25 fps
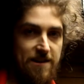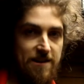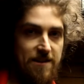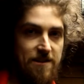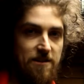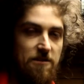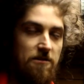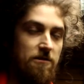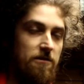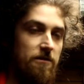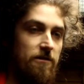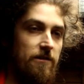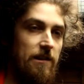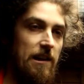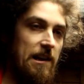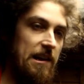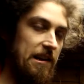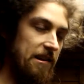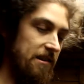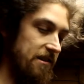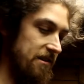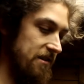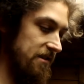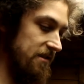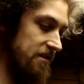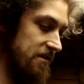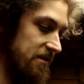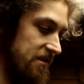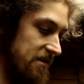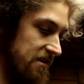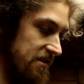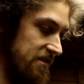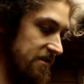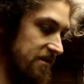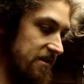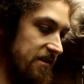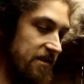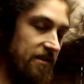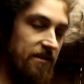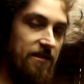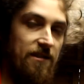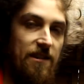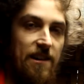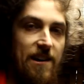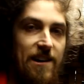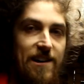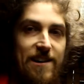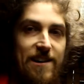you'd understand that